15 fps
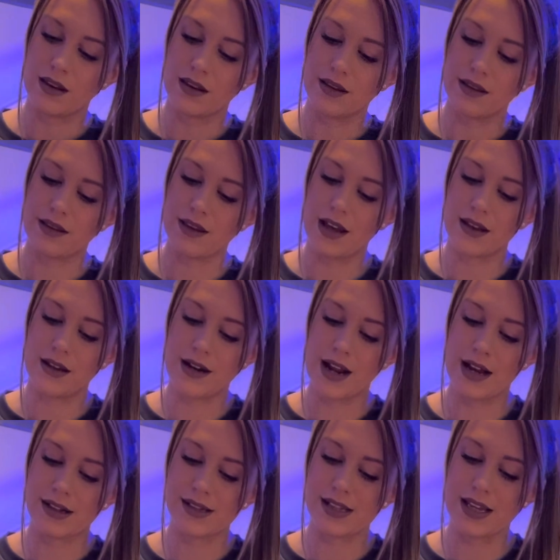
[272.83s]
then the
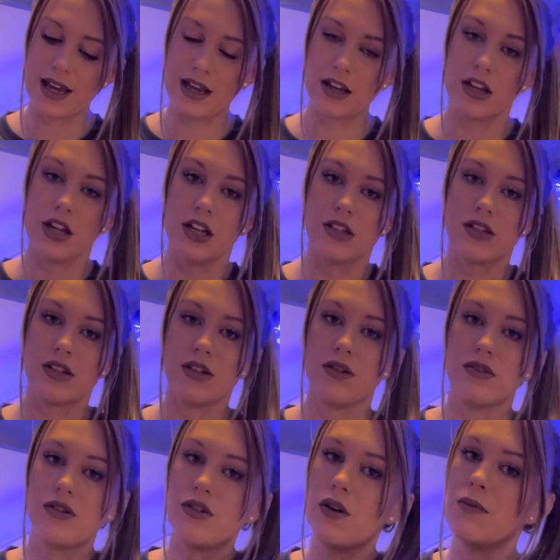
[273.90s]
next thing,
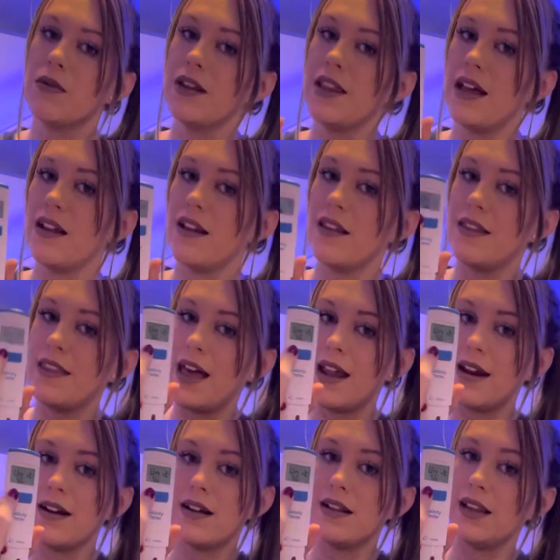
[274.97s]
so I'm going to
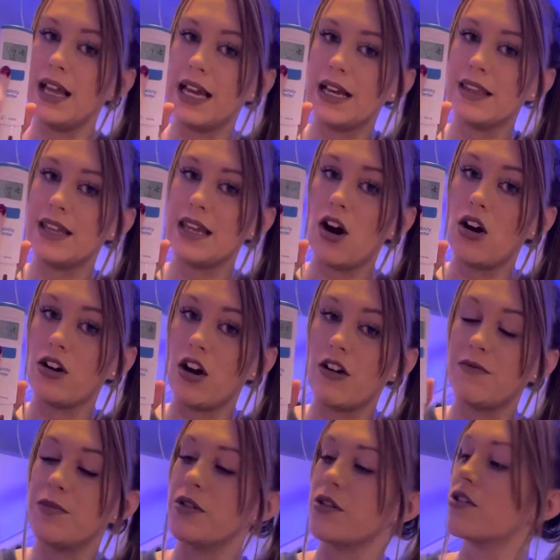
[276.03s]
then click the
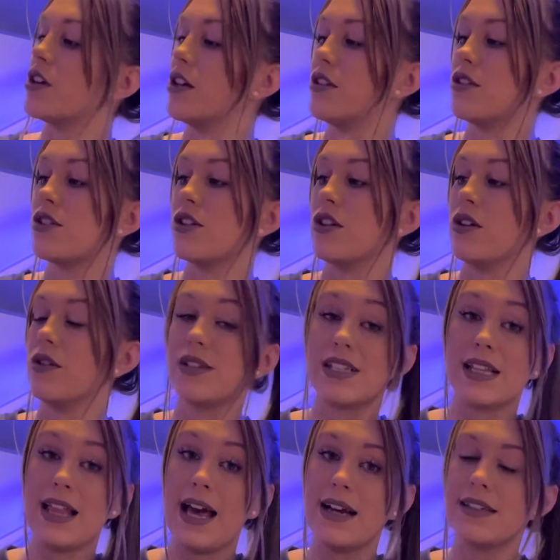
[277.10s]
on-off button to
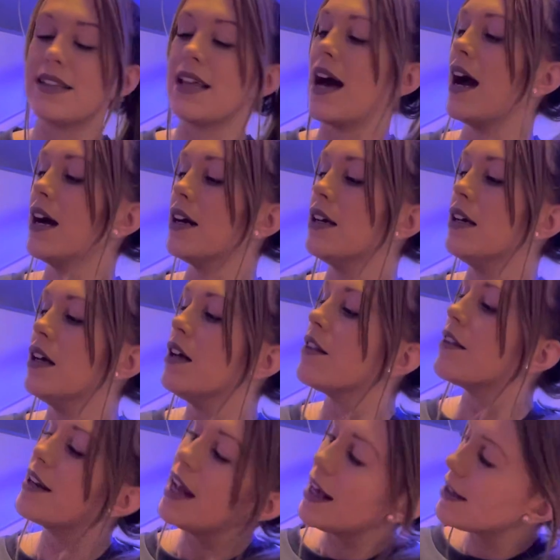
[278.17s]
select that.
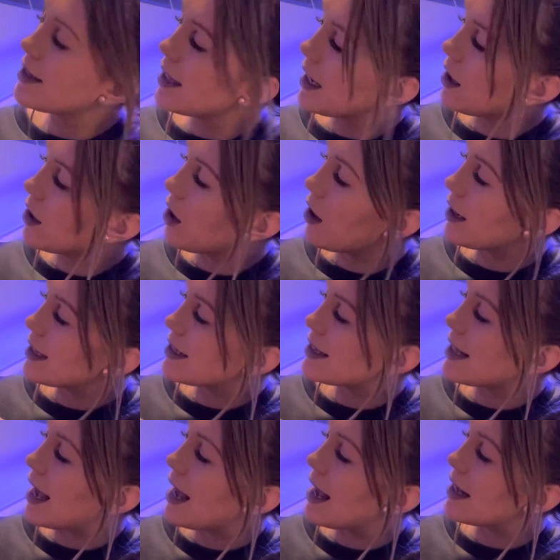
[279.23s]
The next thing along it
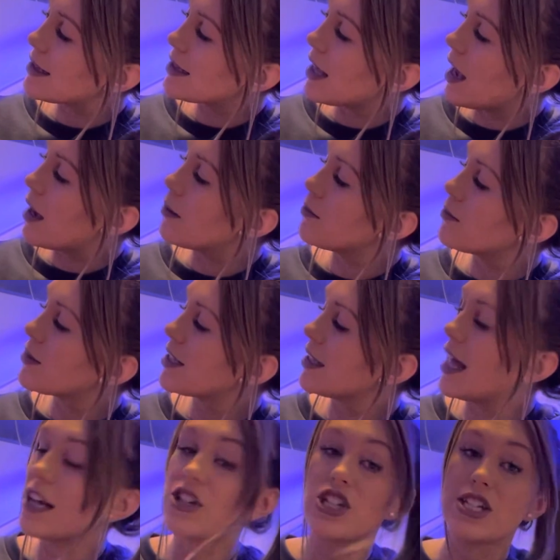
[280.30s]
says
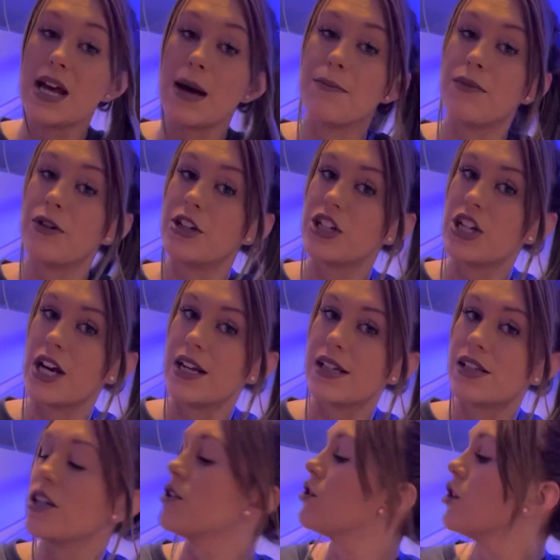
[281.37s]
select your temperature,
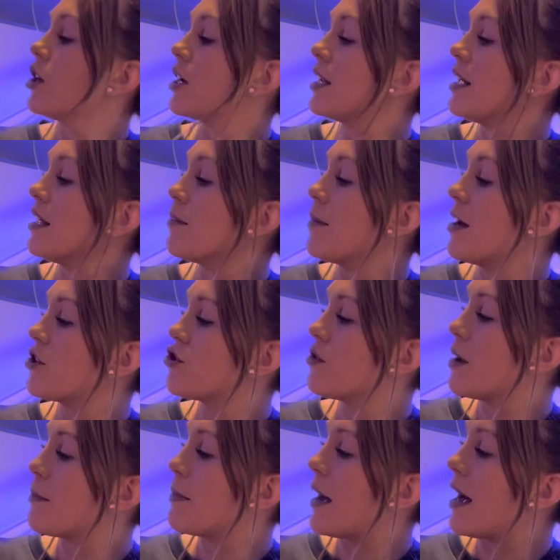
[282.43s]
so you can either measure
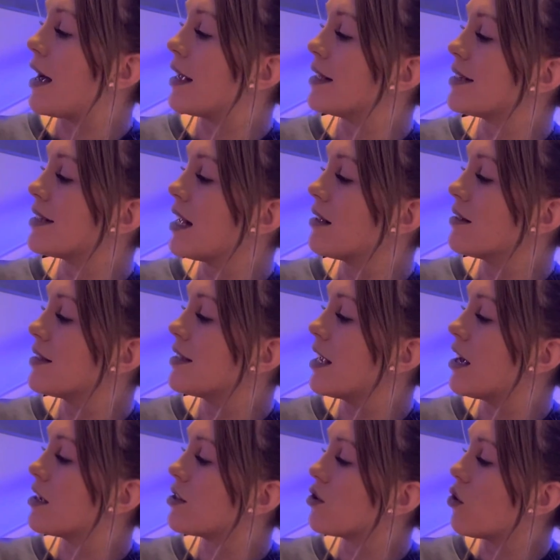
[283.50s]
it by
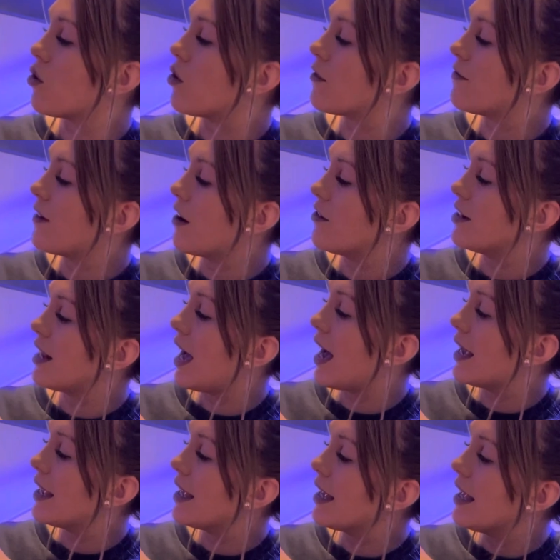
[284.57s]
Celsius or Fahrenheit.